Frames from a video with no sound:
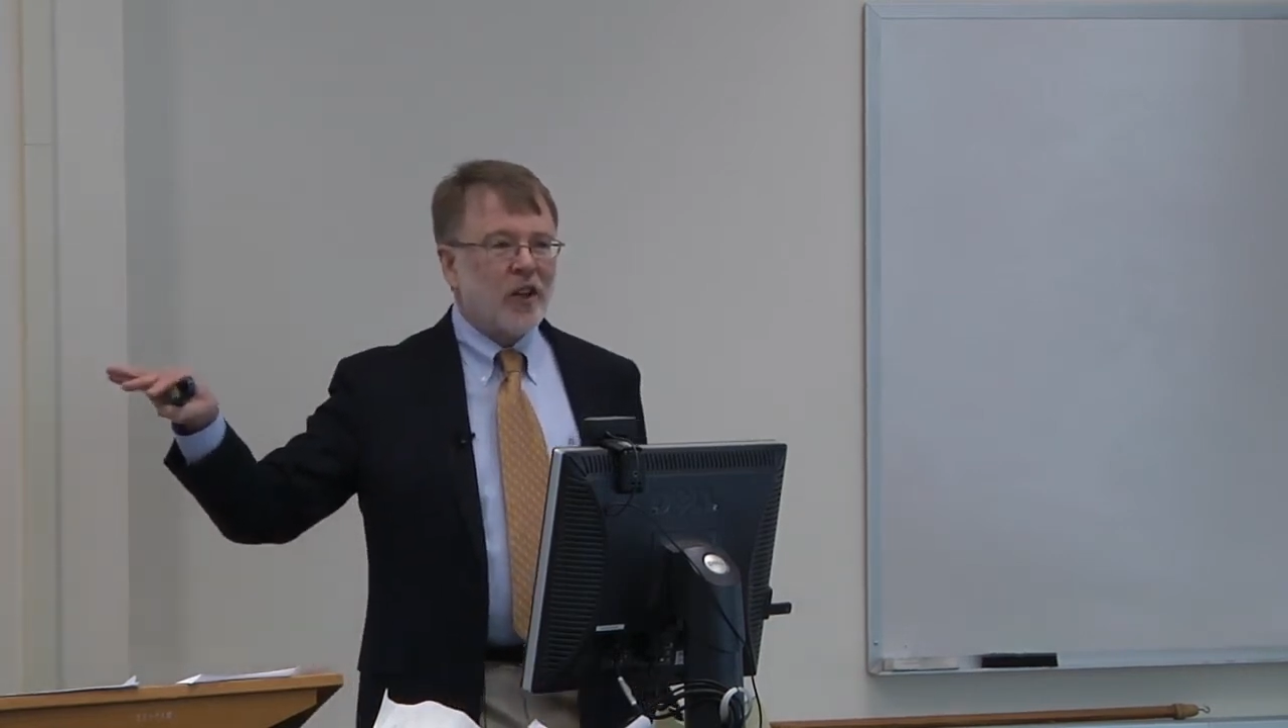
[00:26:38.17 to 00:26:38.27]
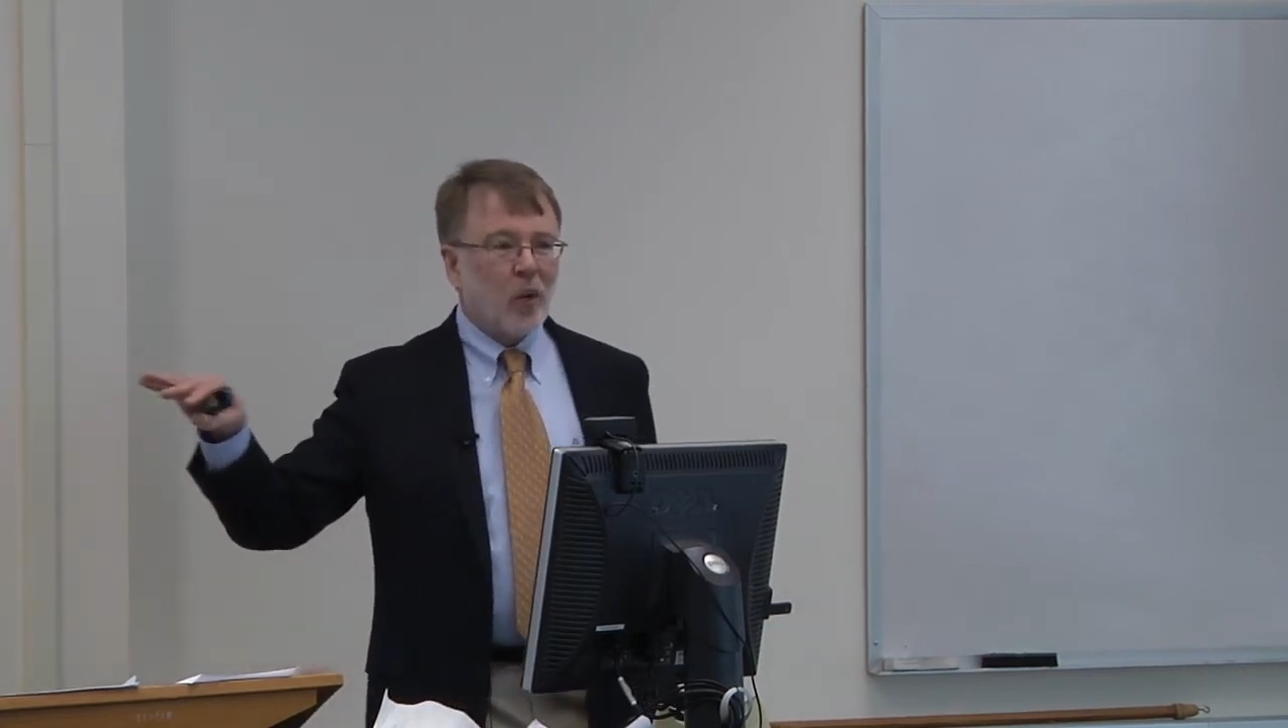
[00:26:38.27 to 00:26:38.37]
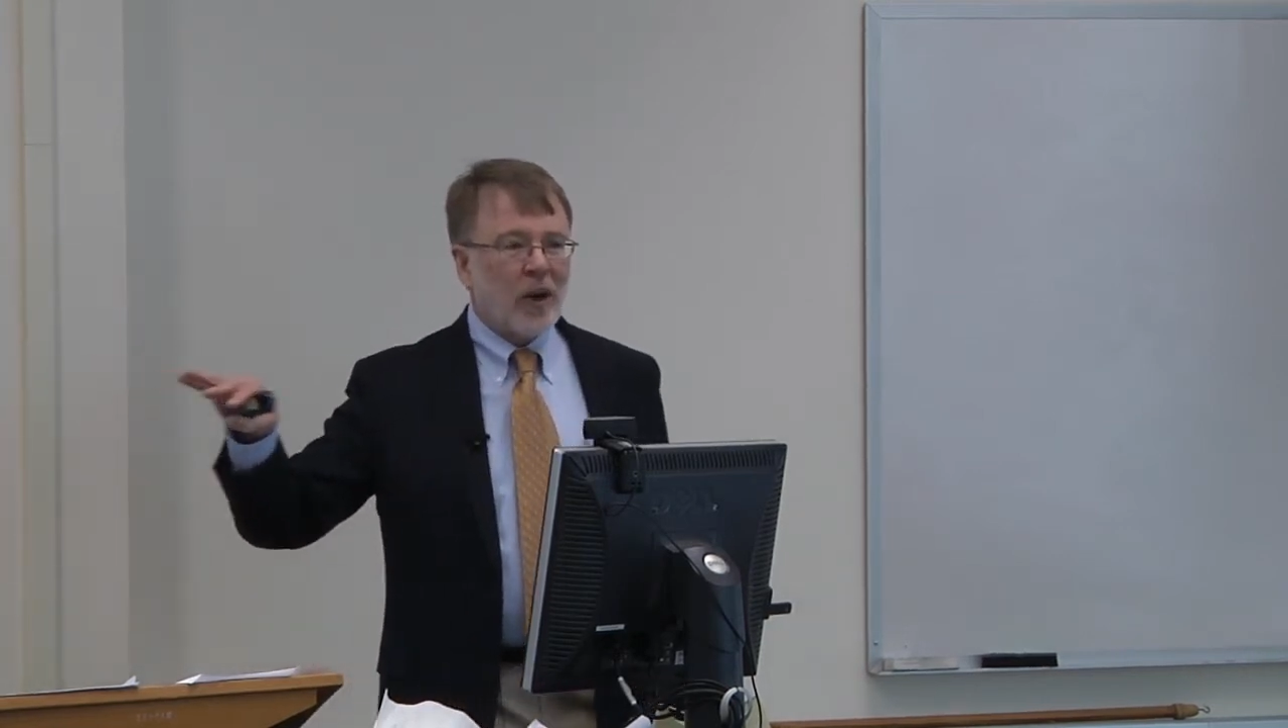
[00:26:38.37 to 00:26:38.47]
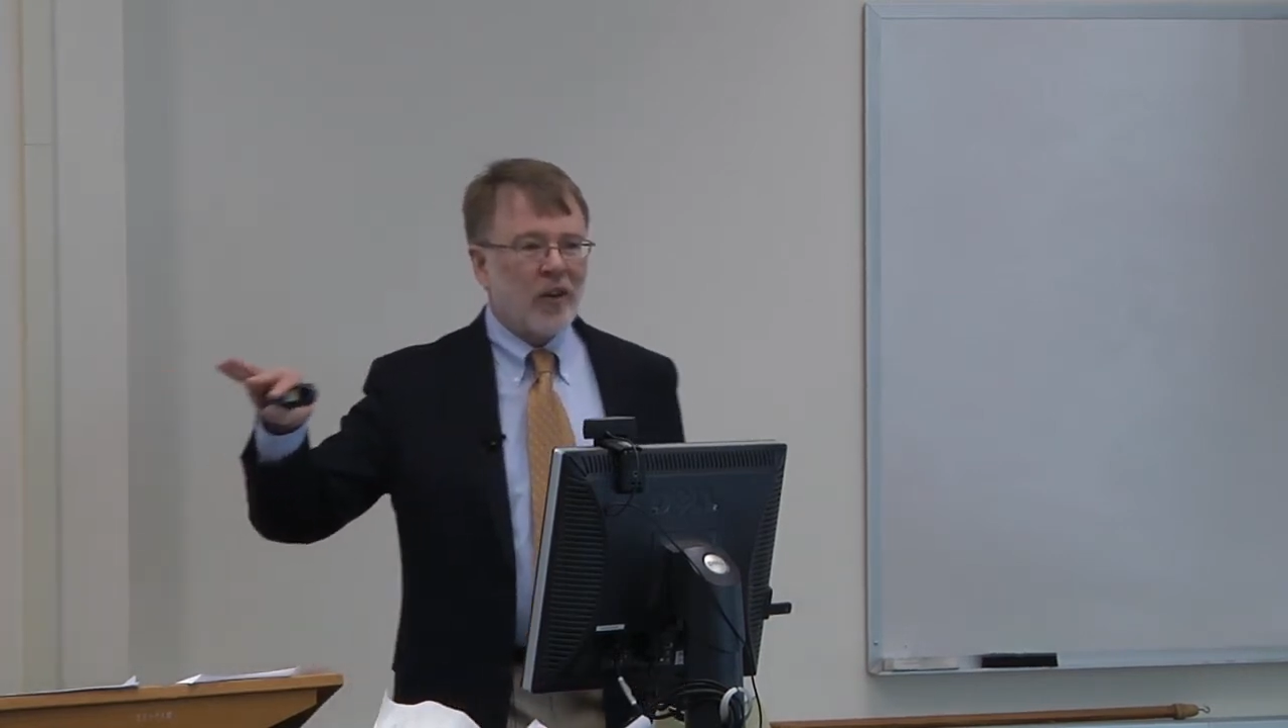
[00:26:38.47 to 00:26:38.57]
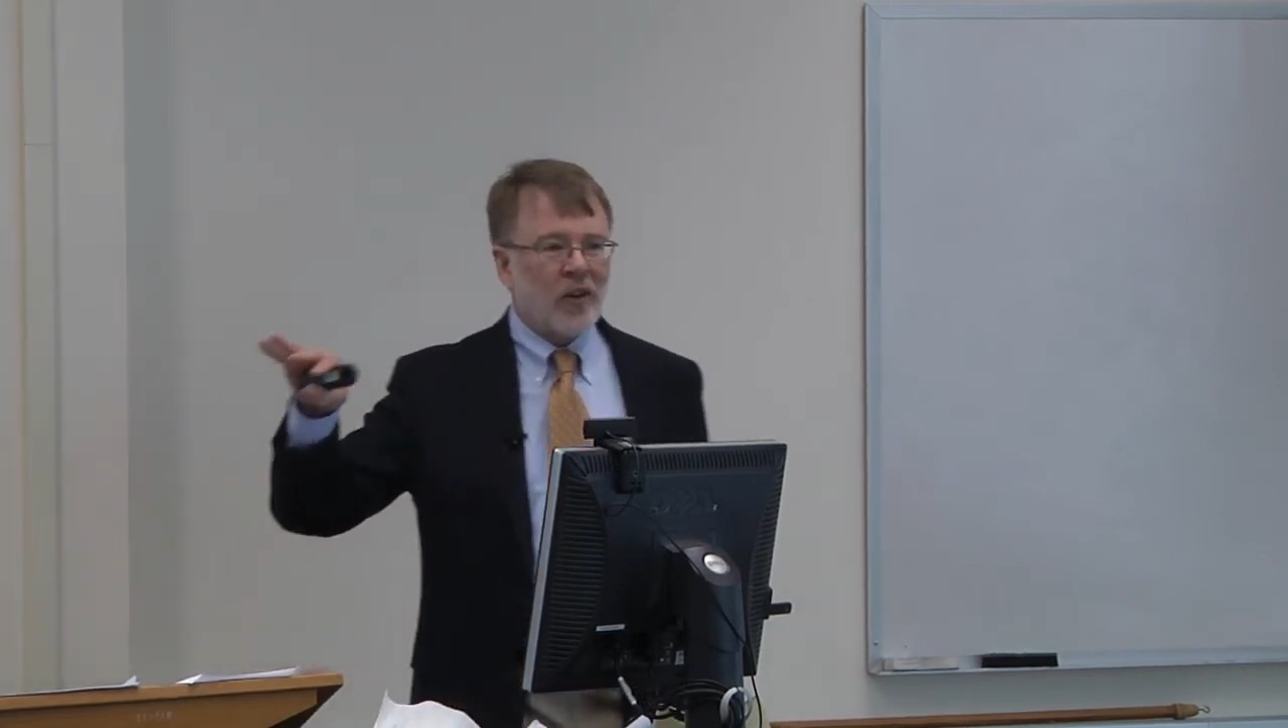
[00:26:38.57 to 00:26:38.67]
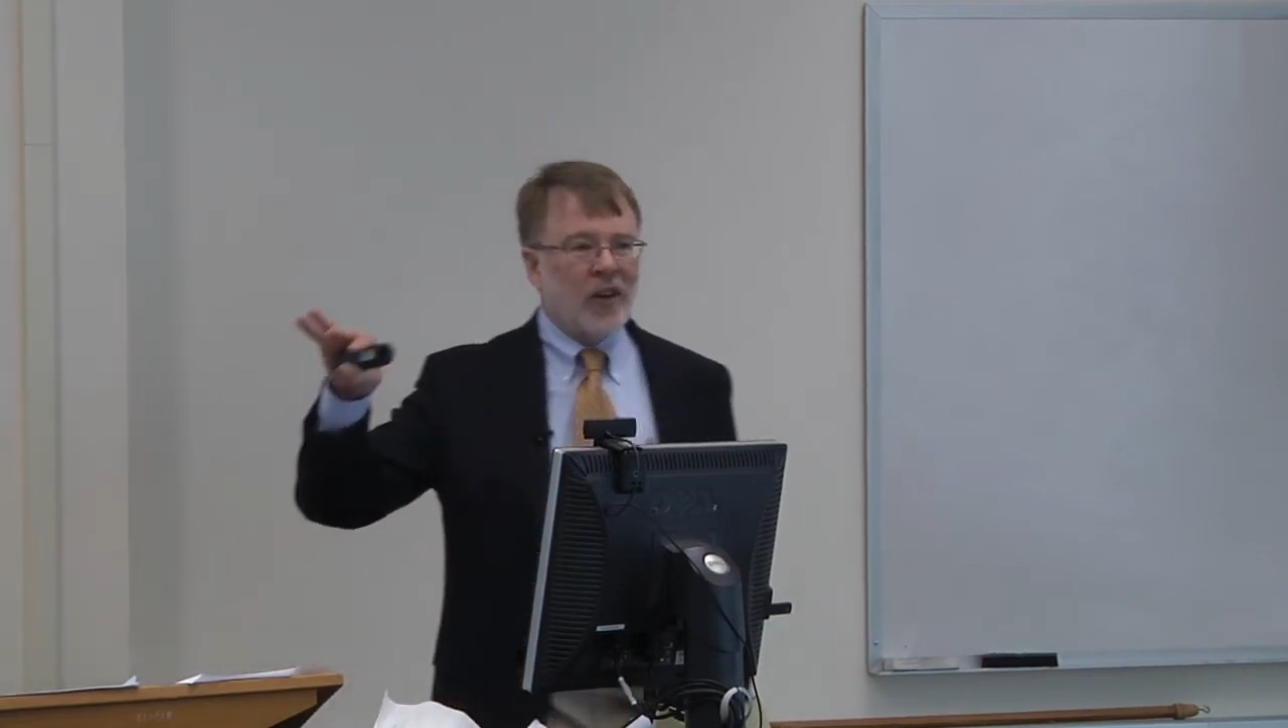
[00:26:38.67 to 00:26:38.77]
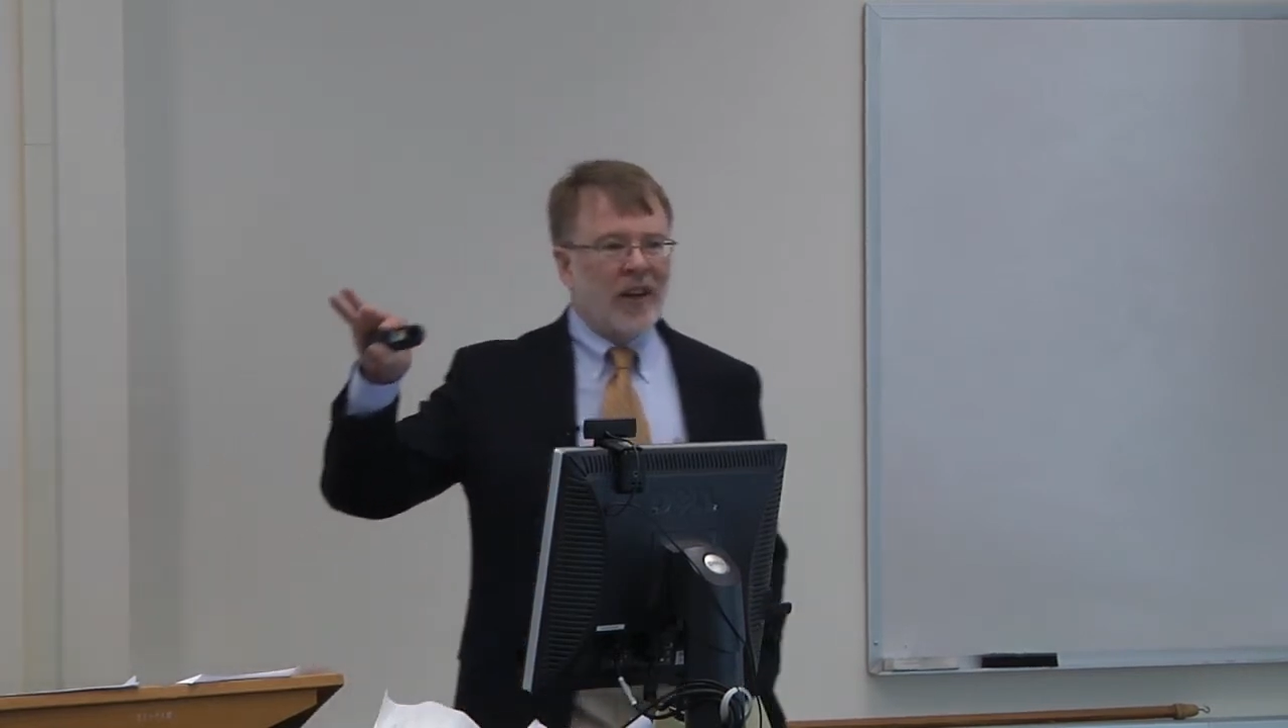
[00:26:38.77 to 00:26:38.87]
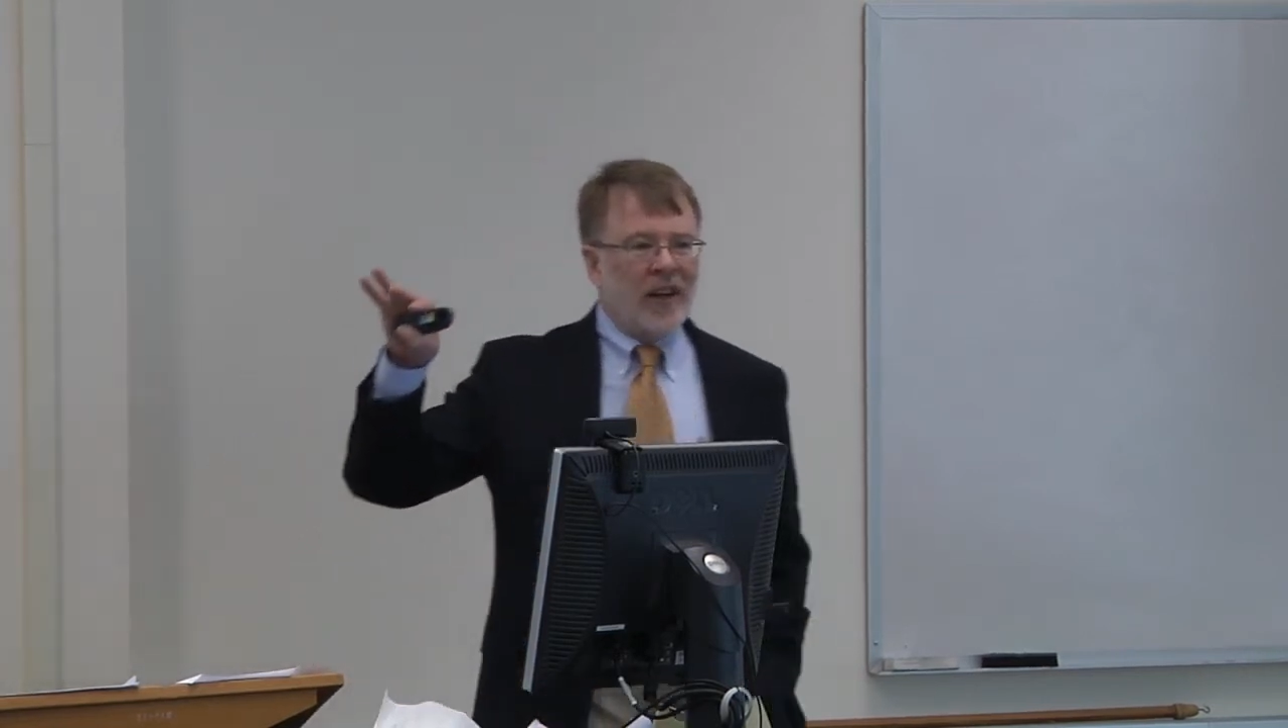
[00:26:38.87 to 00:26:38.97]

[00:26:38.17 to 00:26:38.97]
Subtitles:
or whether